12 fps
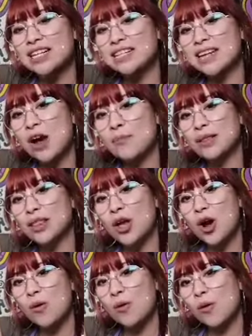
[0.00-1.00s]
down
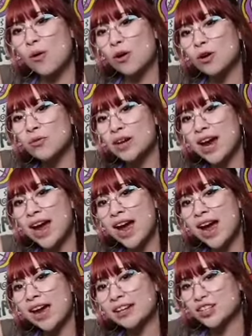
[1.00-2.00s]
below or
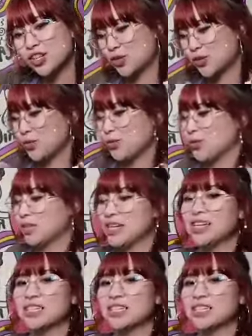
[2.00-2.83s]
react to this